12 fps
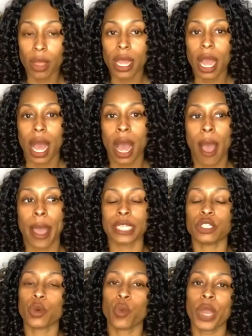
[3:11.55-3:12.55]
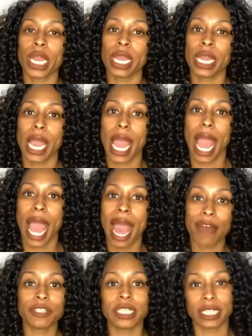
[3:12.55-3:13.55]
And so we have
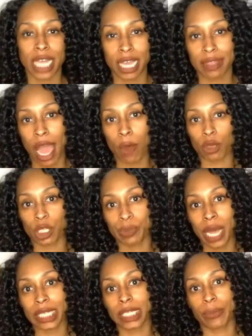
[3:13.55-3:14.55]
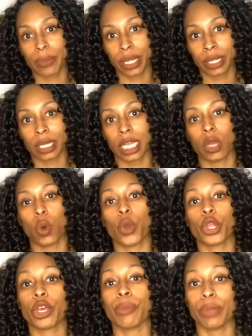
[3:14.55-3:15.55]
to take that responsibility on
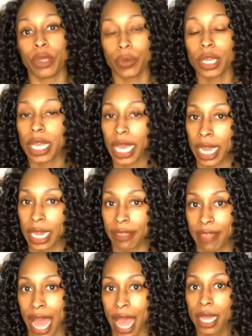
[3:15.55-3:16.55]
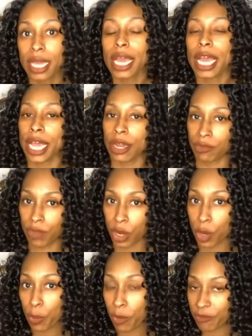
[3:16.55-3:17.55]
communicating that in a very
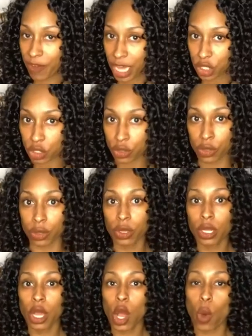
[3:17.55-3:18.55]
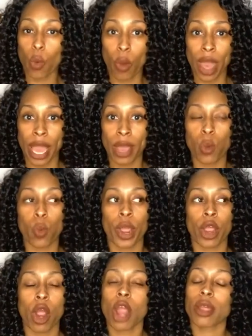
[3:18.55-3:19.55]
professional way, where
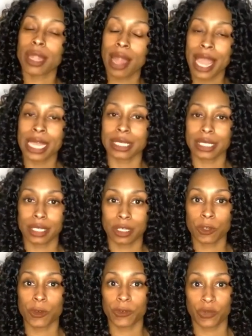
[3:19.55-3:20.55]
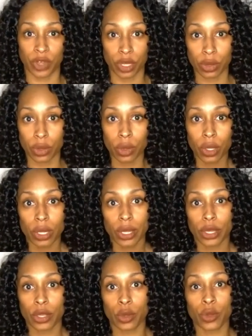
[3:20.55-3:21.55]
our clients still feel,
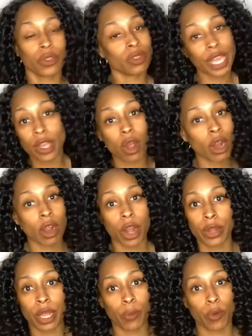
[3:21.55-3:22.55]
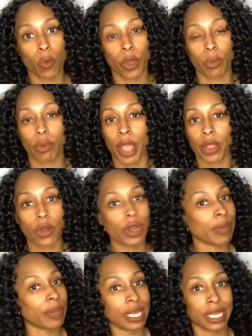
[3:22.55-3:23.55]
that they are our number one priority,
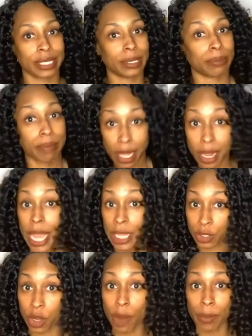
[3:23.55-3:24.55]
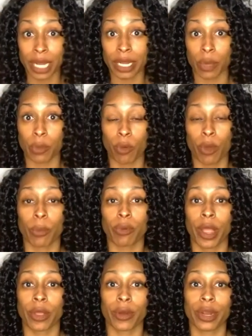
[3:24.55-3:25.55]
because my clients are my number one
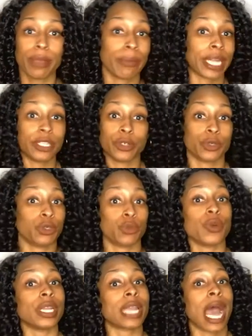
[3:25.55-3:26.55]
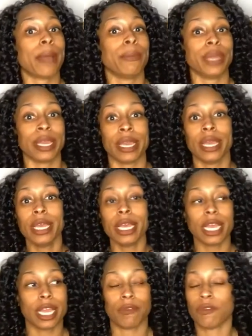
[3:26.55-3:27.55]
priority. My children would not be
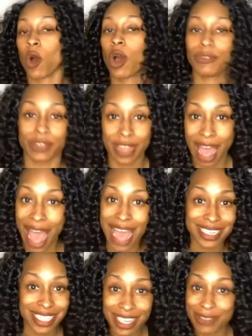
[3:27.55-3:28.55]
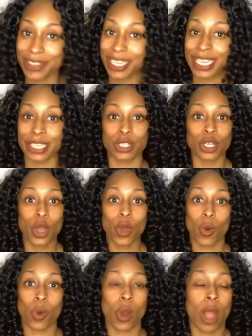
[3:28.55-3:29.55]
involved in the activities,
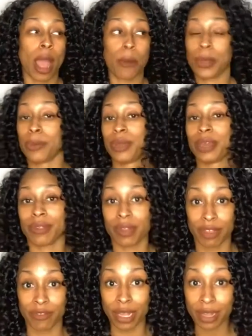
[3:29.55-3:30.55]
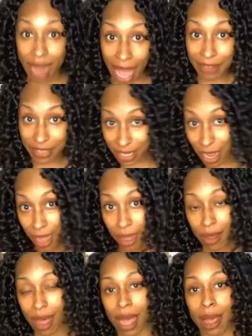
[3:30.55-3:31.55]
or I wouldn't be able to live the lifestyle
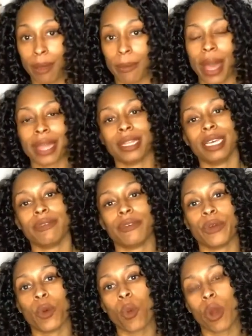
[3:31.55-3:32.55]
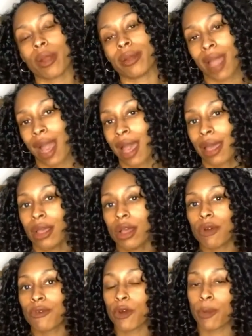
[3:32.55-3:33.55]
I live if it were not
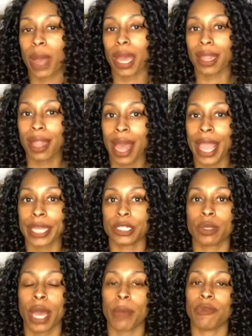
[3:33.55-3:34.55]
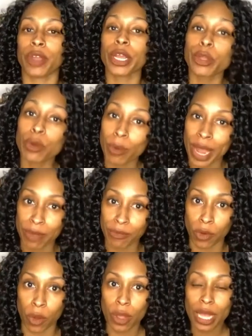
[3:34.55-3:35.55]
for my clients. So I'm very
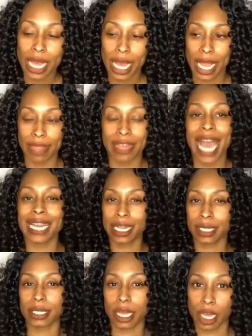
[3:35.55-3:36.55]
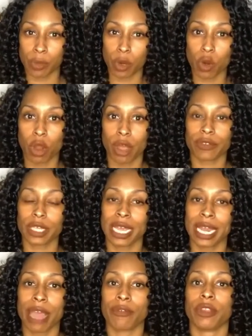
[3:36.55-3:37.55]
grateful, and that needs to come across in
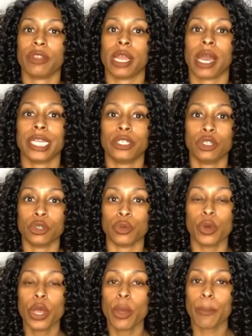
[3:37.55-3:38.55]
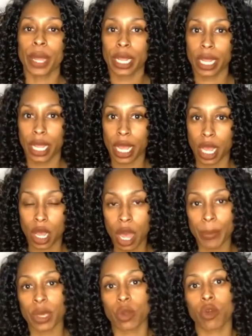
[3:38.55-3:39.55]
everything I do. But coming
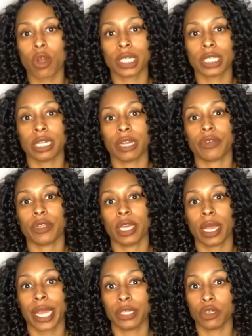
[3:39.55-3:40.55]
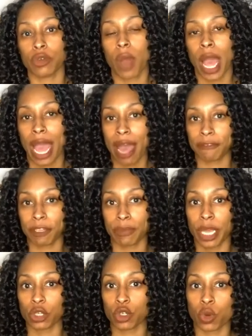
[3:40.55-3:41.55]
across in everything I do, I have to make
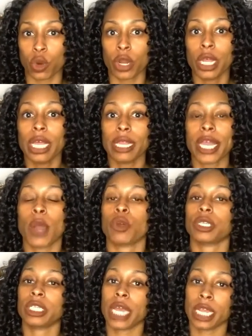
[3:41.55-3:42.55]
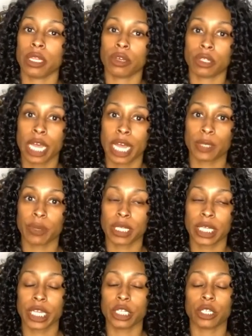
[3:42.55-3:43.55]
sure that we're setting those
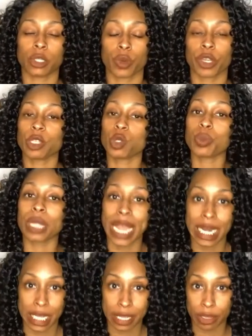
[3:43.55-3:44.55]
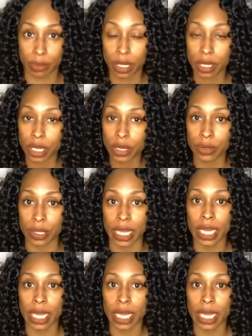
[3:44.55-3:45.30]
expectations, we're explaining them clearly.